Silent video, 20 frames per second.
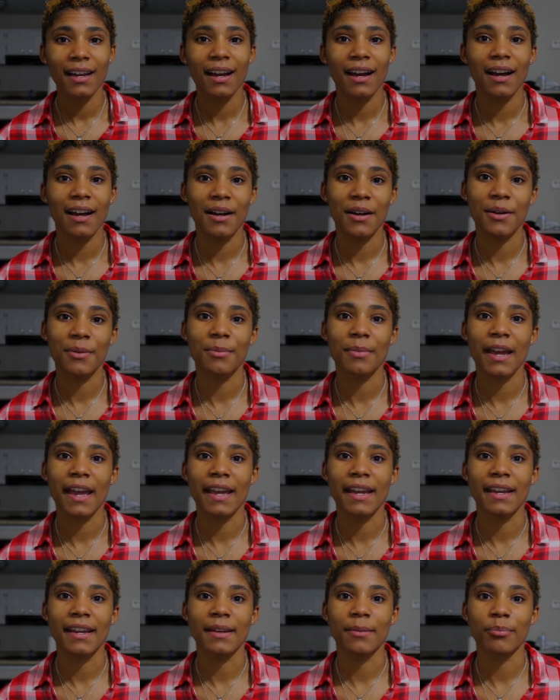
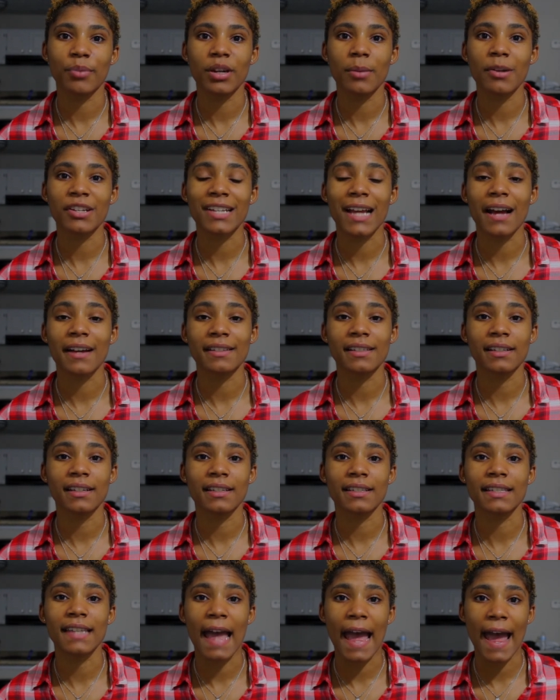and pretty much how
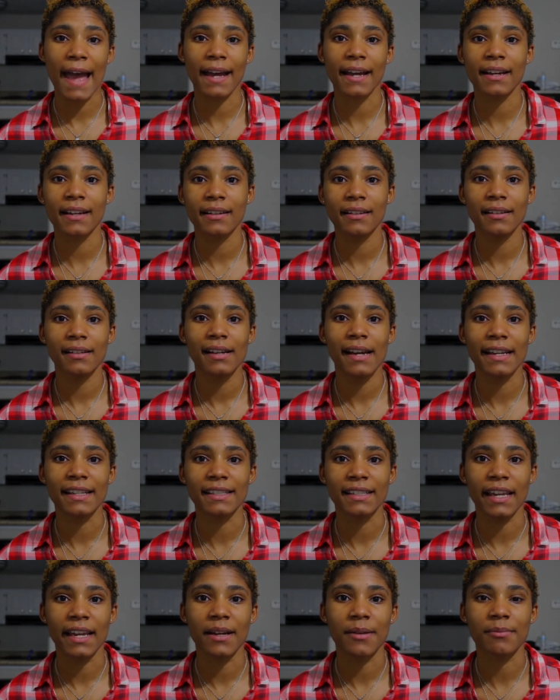to attack
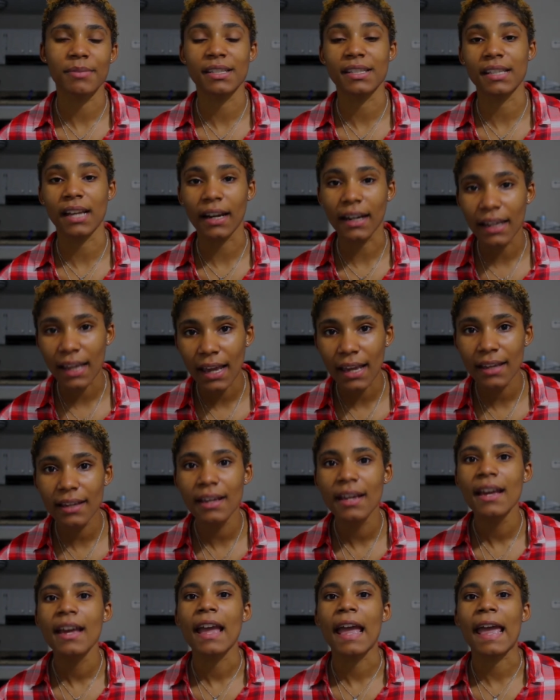exam
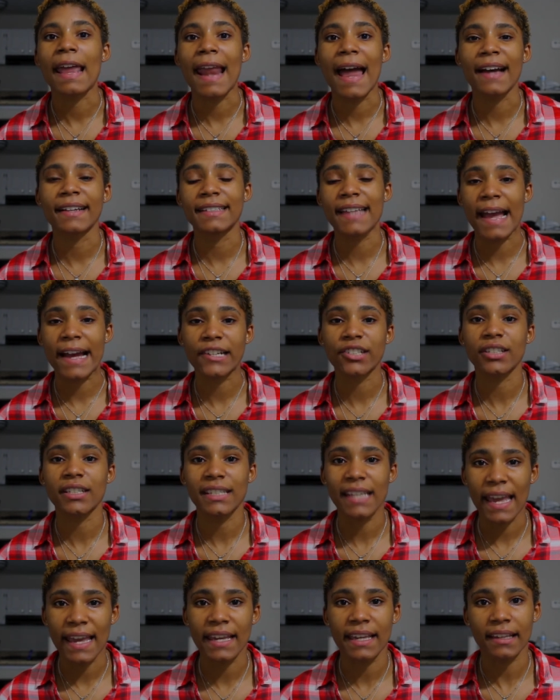studying and how to actually
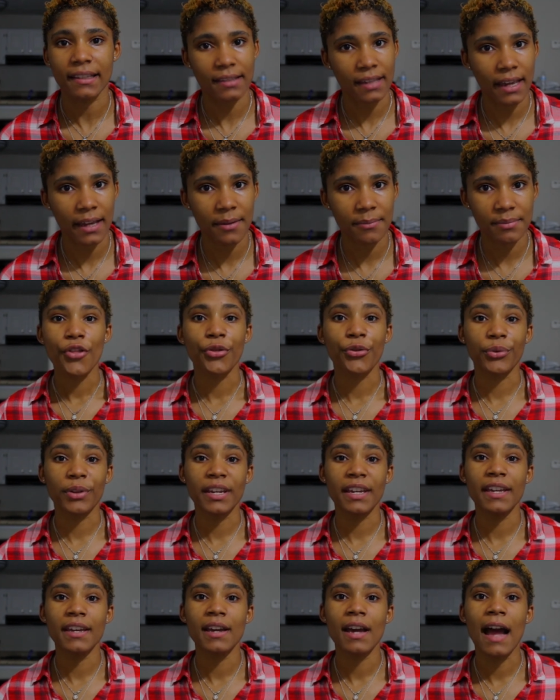take exam.
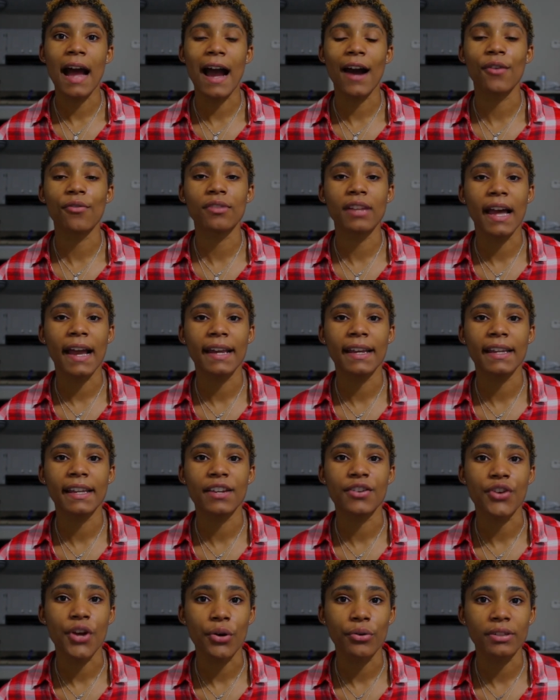Three,
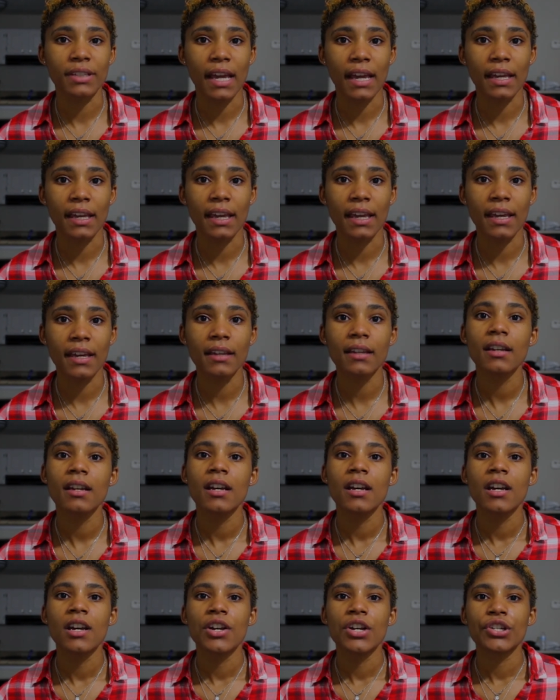outlining and note taking.
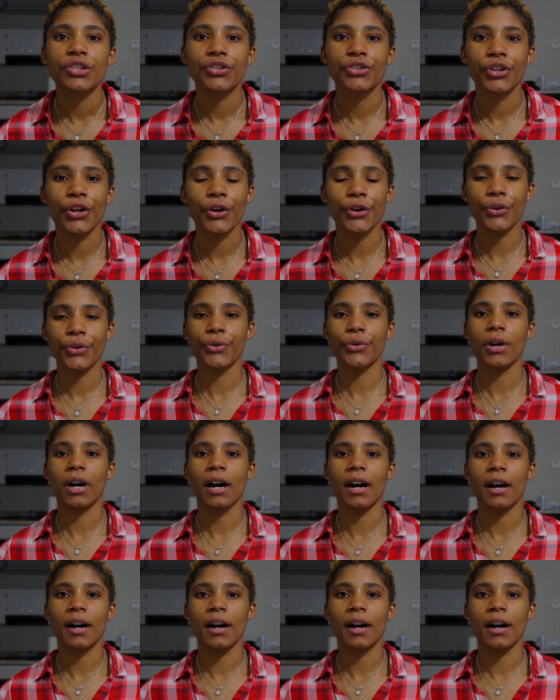So